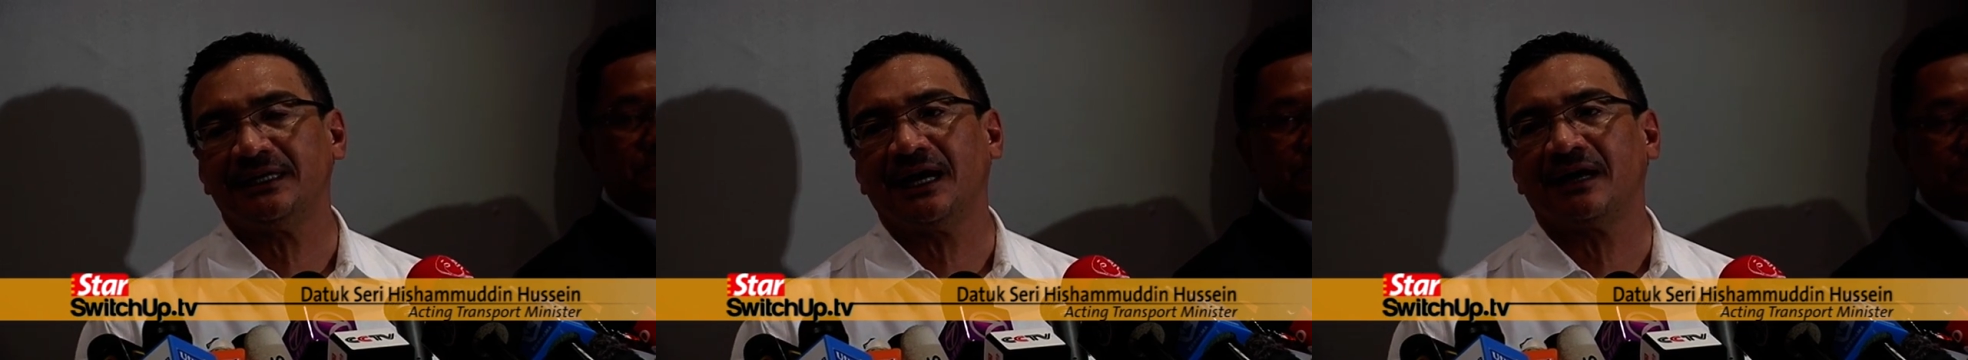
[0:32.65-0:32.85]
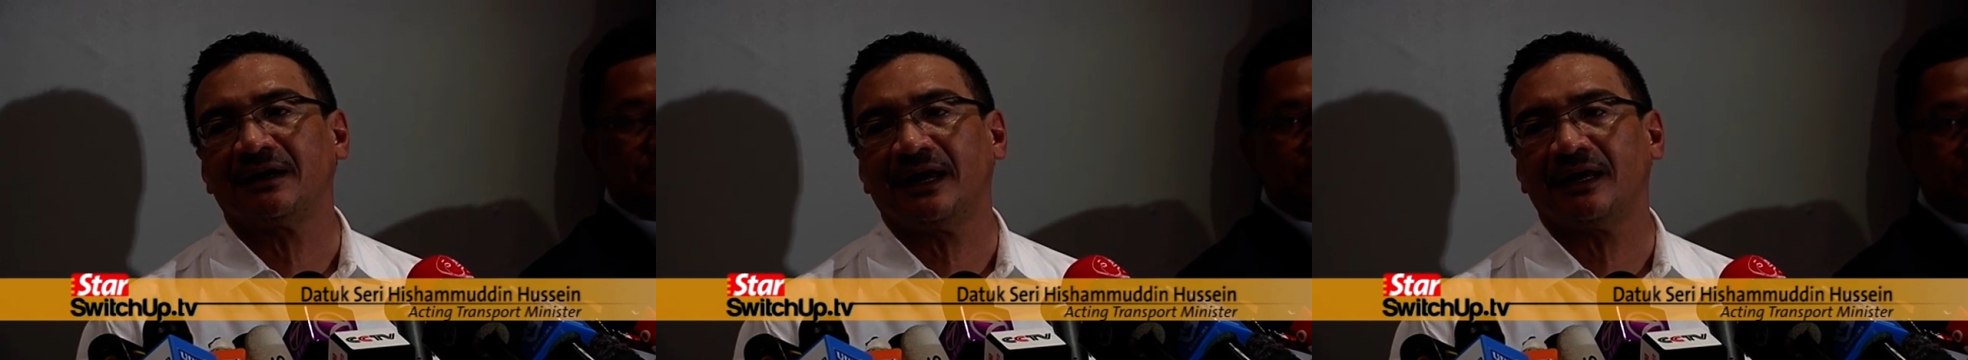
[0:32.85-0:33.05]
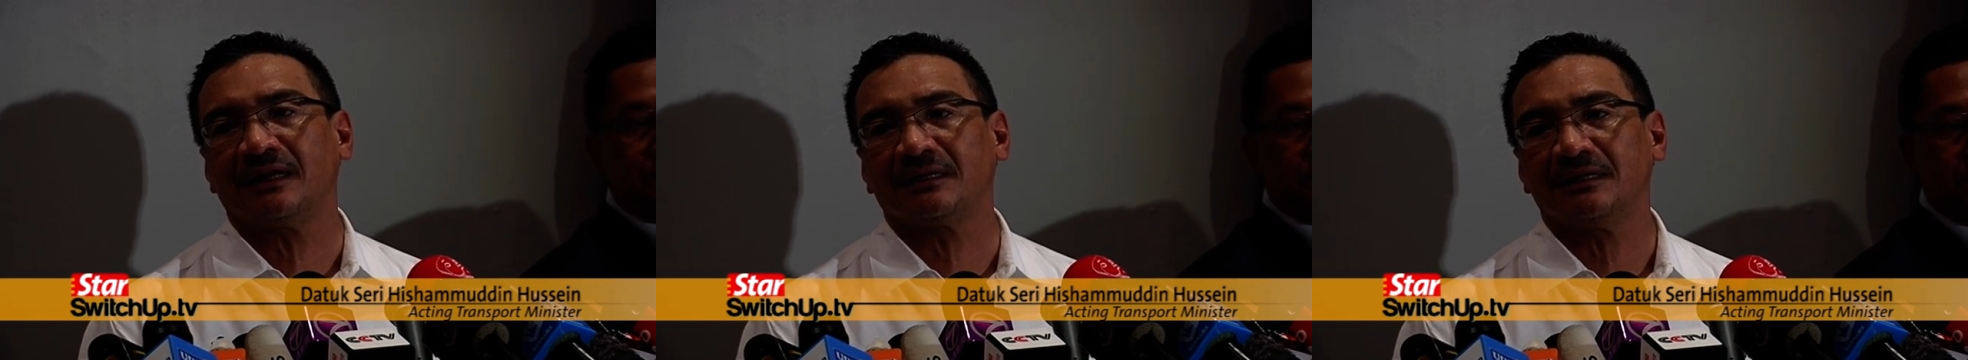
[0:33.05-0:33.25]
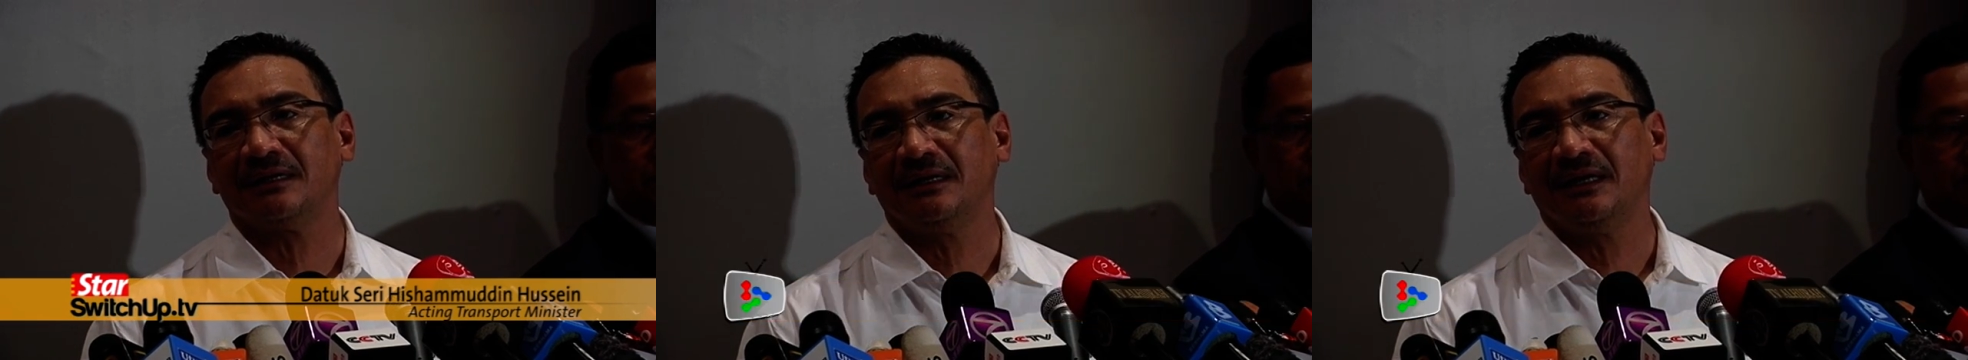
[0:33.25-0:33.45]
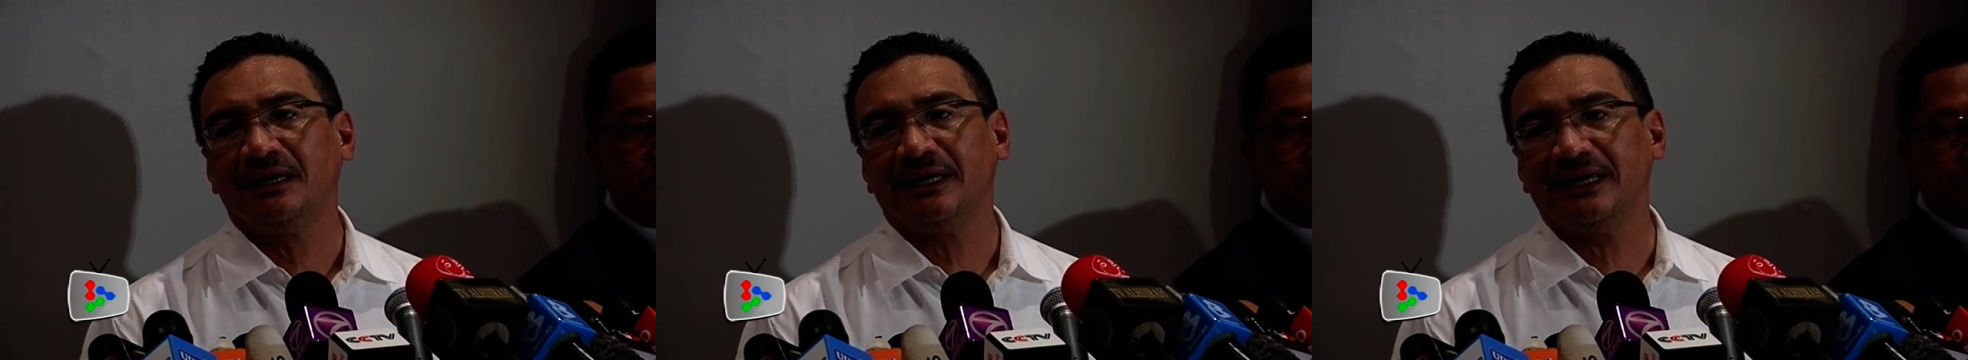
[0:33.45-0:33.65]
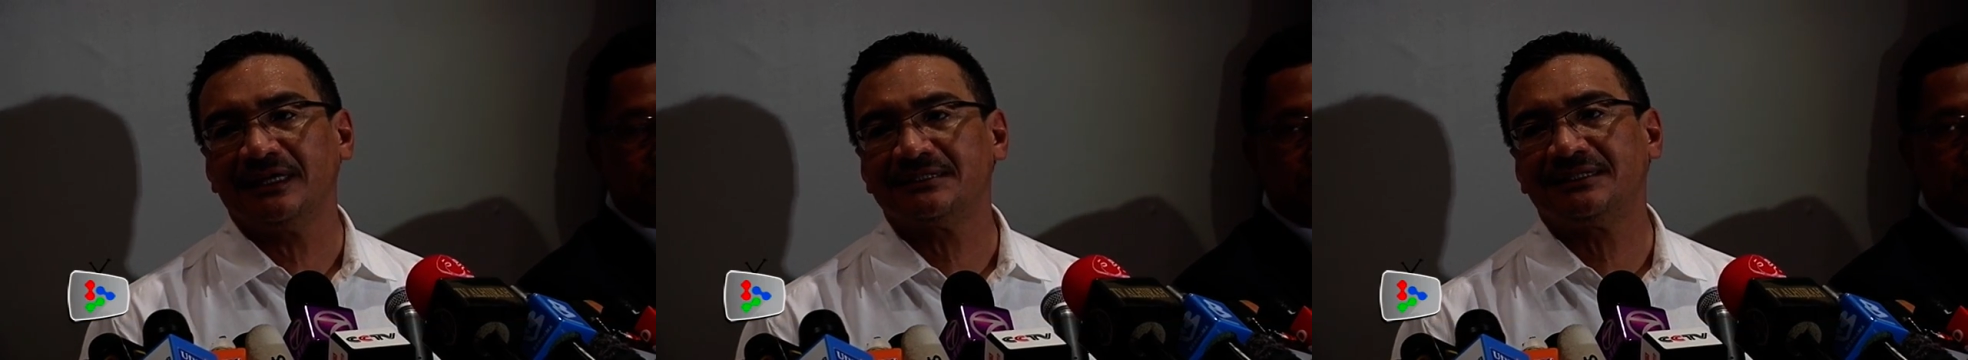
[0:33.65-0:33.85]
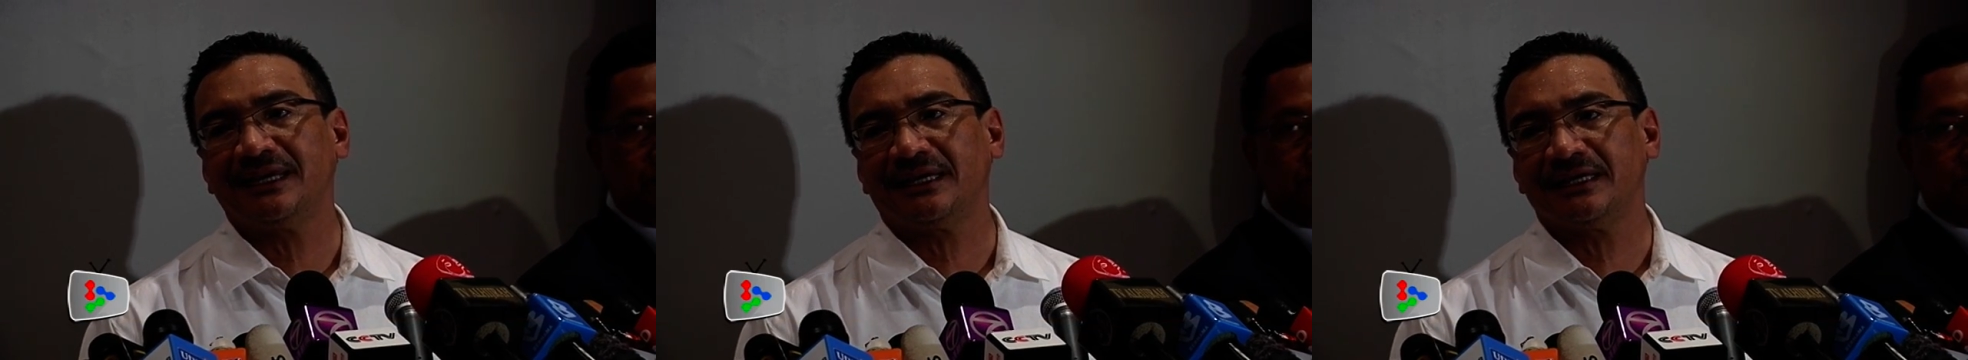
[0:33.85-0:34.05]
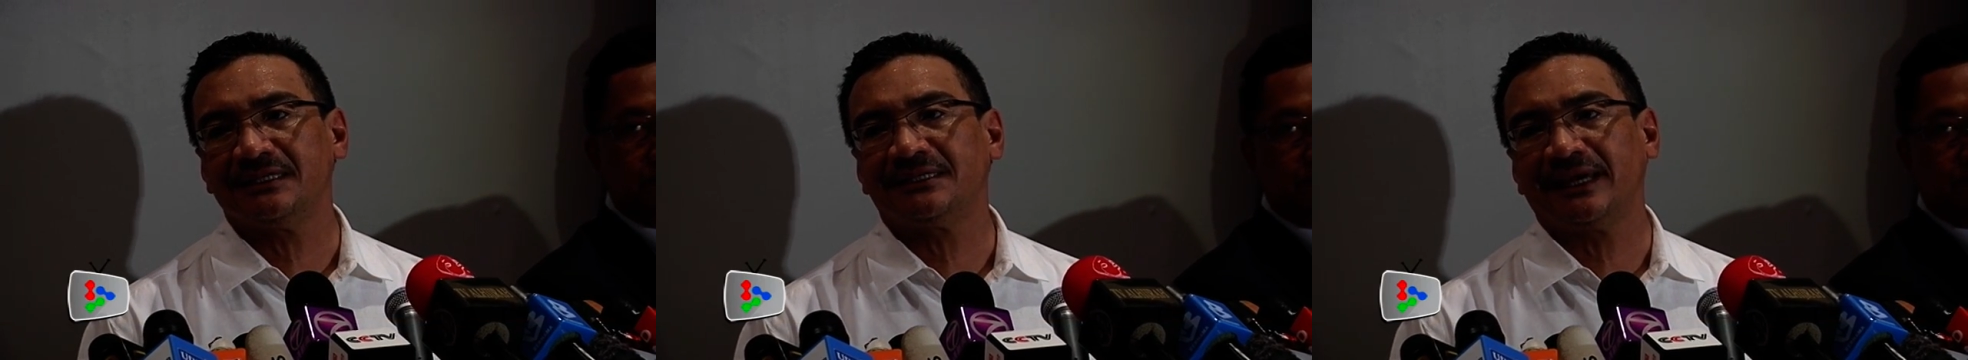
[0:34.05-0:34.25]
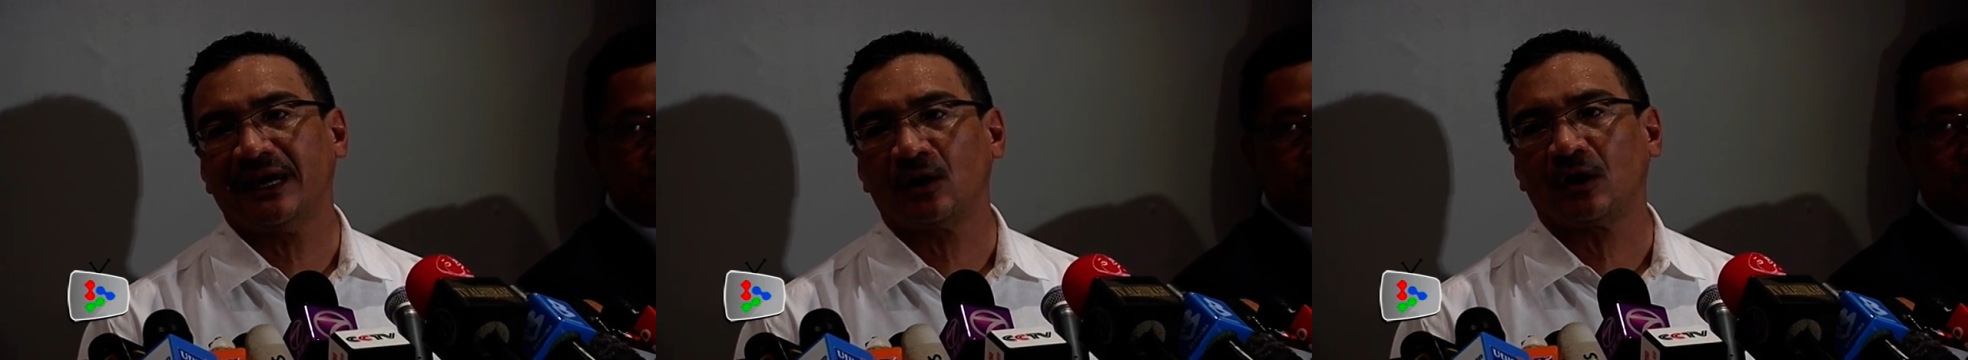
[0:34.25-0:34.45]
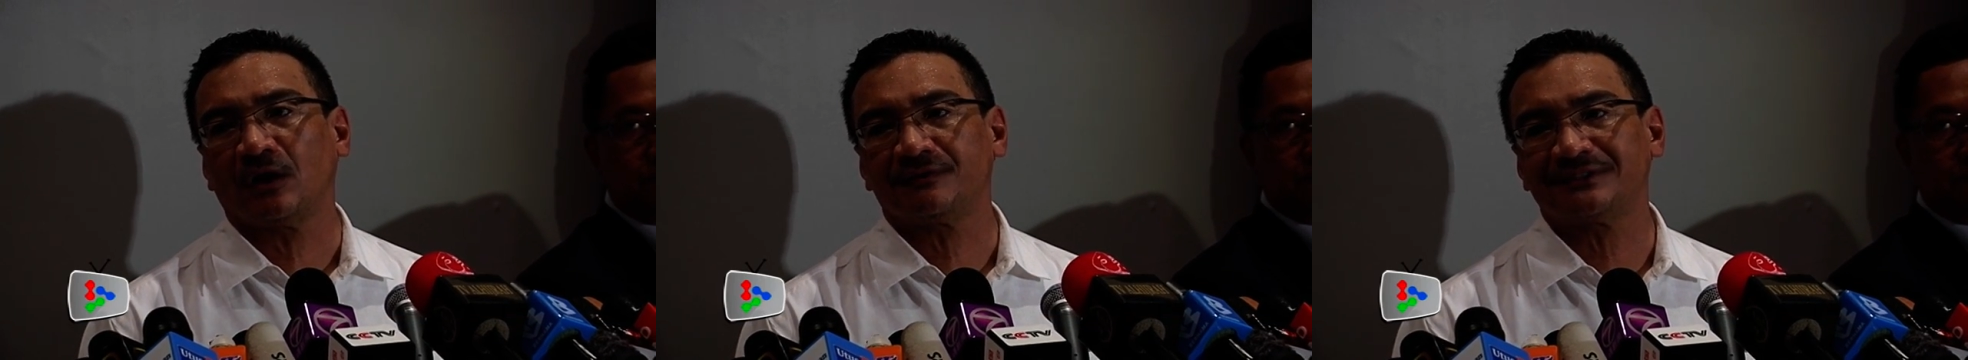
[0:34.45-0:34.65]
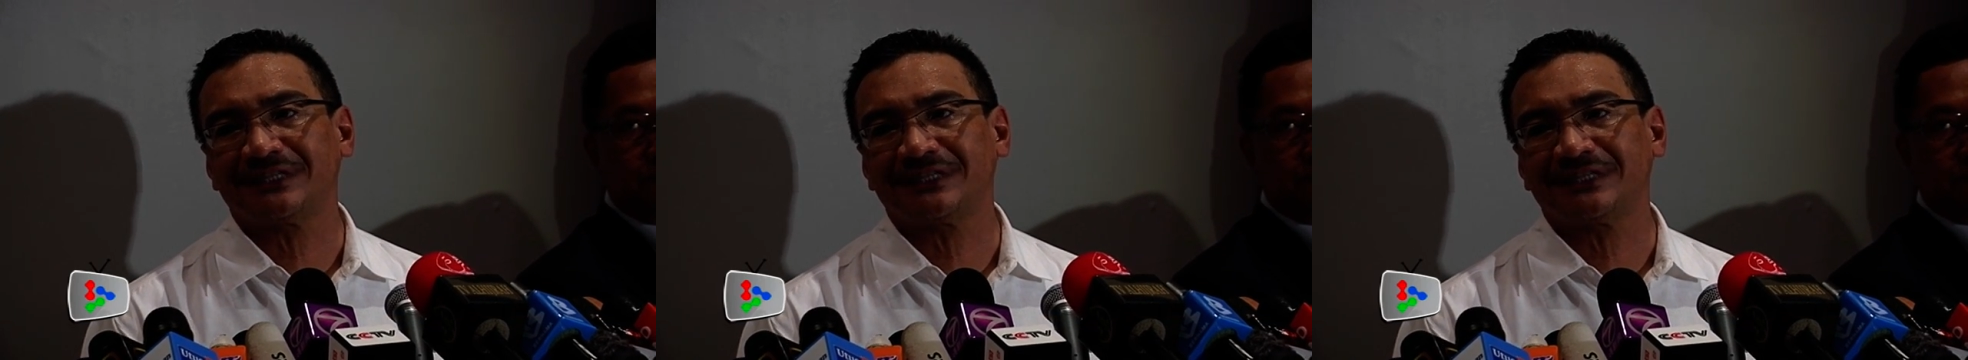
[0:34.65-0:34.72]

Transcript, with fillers: ERL is taken care of.